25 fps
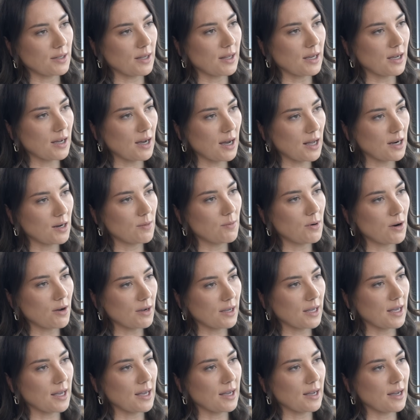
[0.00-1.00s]
I think colour
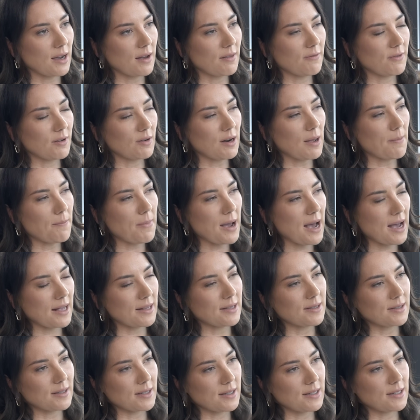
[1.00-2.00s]
blocking. I feel like
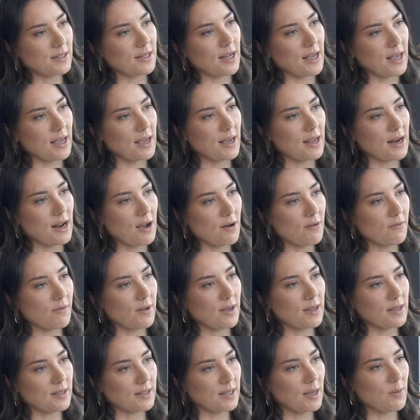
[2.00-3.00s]
patterns can date an
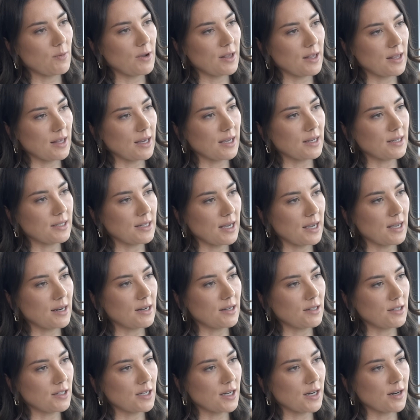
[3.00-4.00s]
outfit in the same way that they can date an
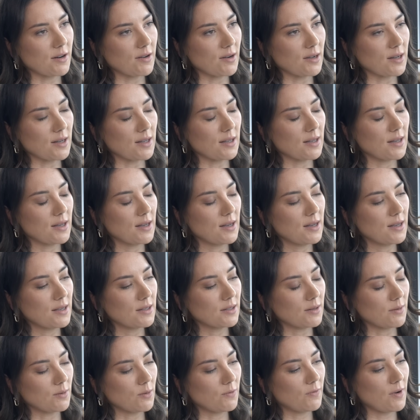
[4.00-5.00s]
interior.
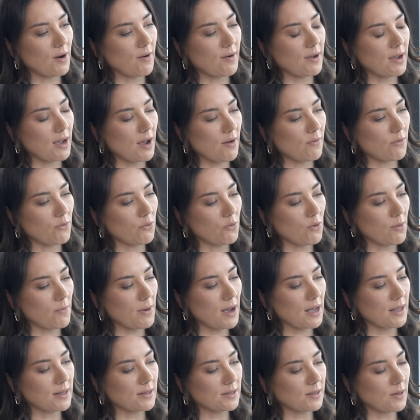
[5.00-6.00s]
So I'm very careful with what
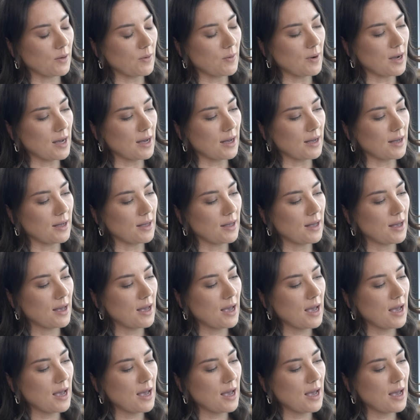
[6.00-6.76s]
patterns I wear.